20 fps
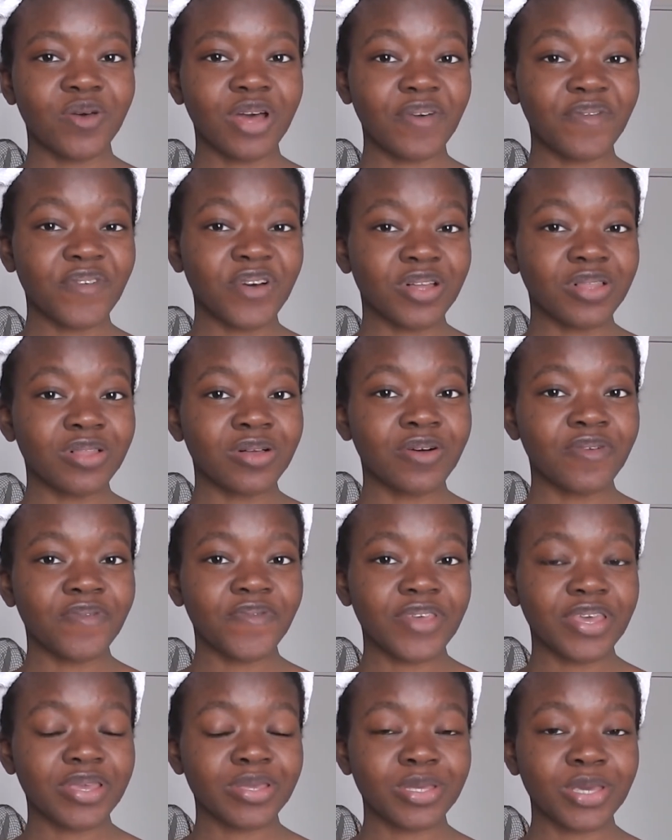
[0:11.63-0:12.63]
I've got a lot
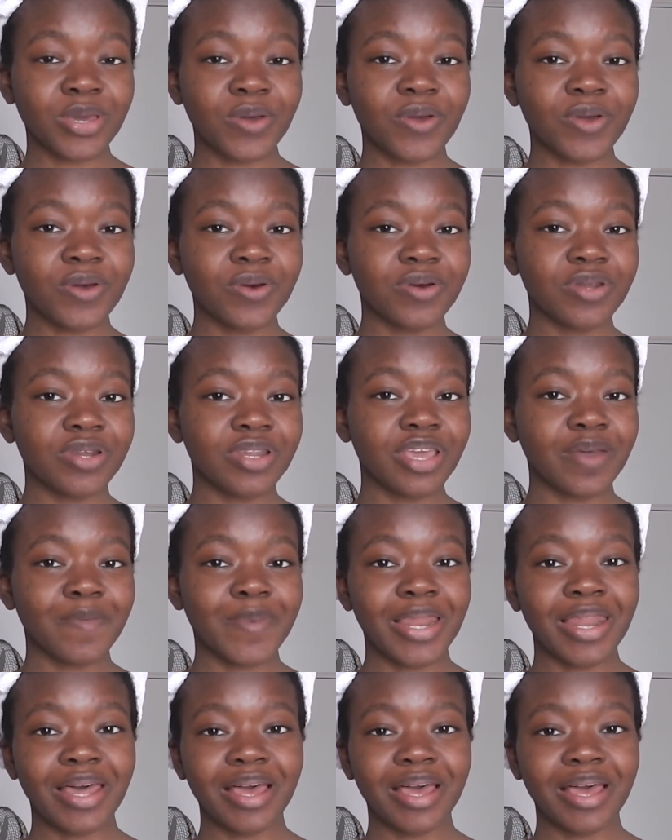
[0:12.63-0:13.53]
of things going on in my